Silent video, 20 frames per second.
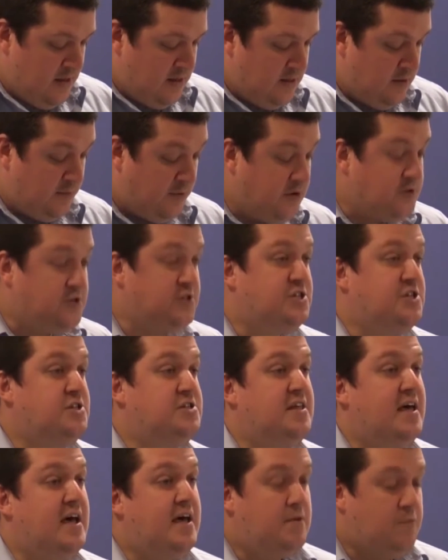The burgesses
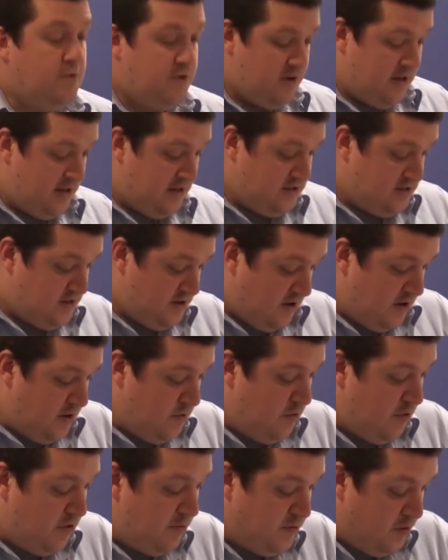then were
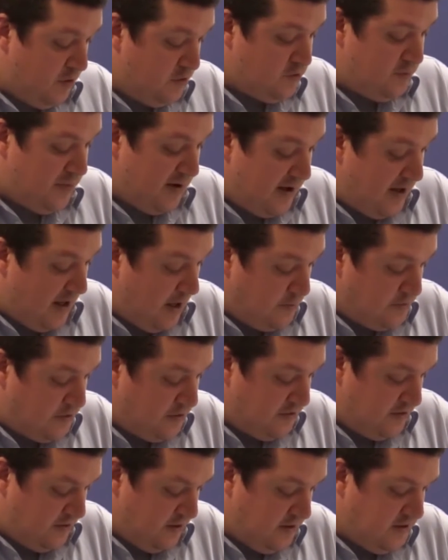rebuked by Edward
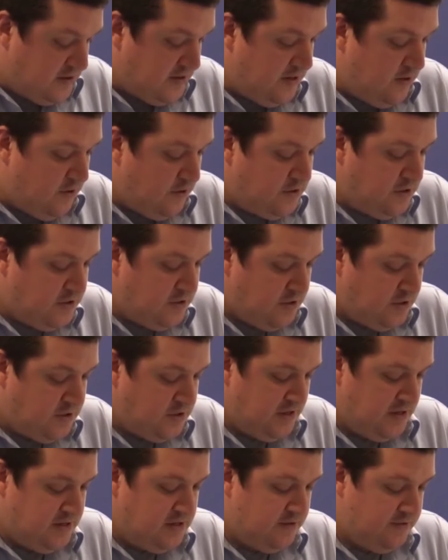III and ordered not
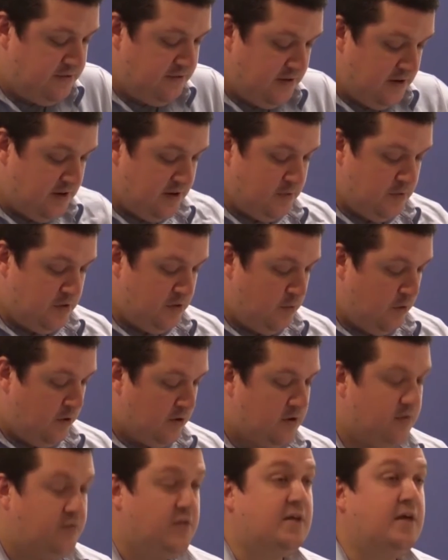to interfere with the
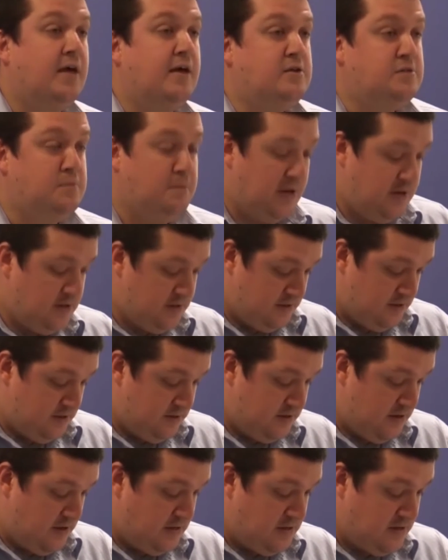work of the king's
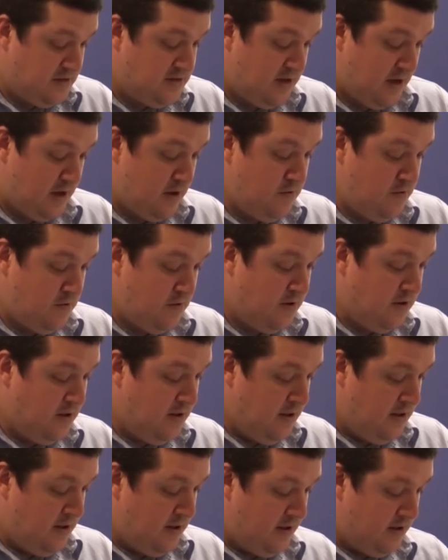ministers in the town.
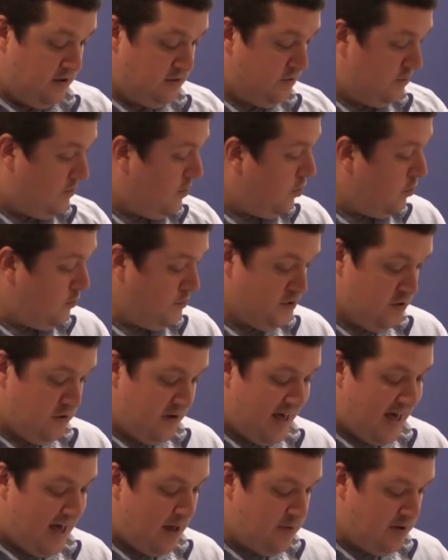So all was
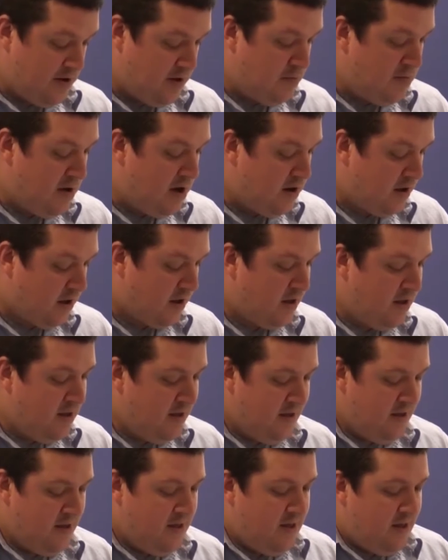not happy in Berwick.
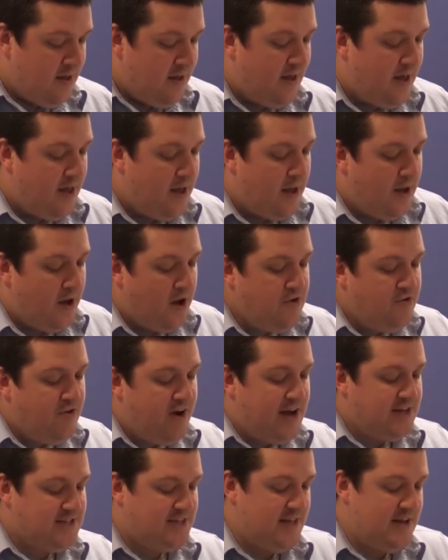
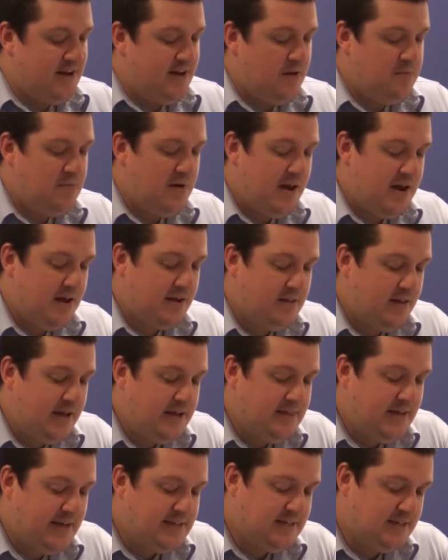Unrest then at Berwick,
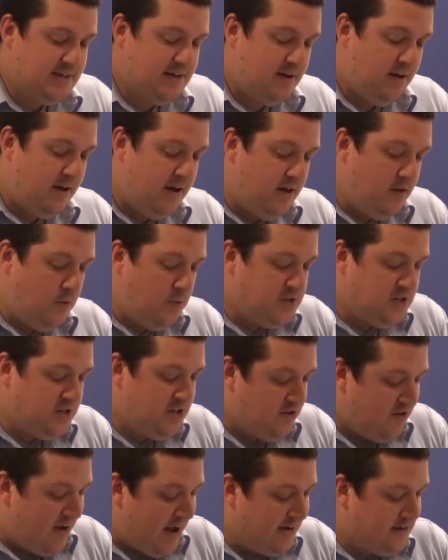like that at Carlisle, was a
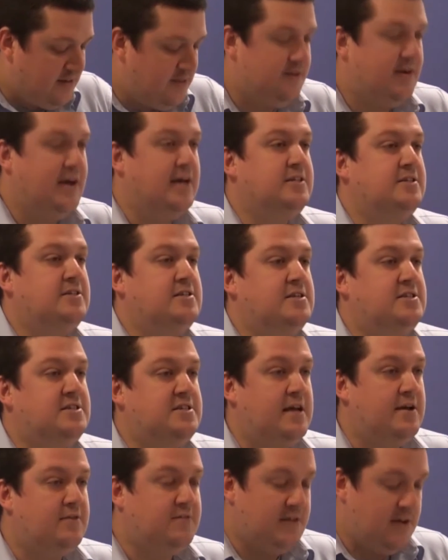direct threat to the
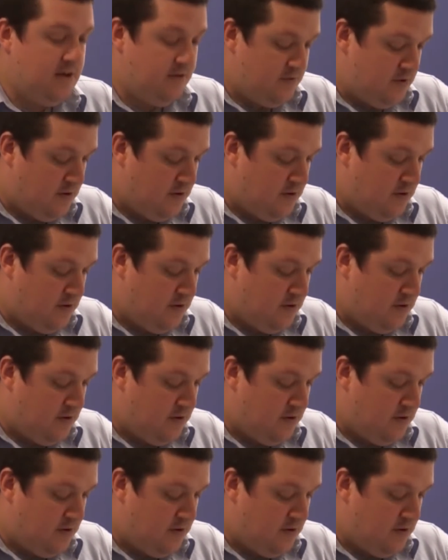safety of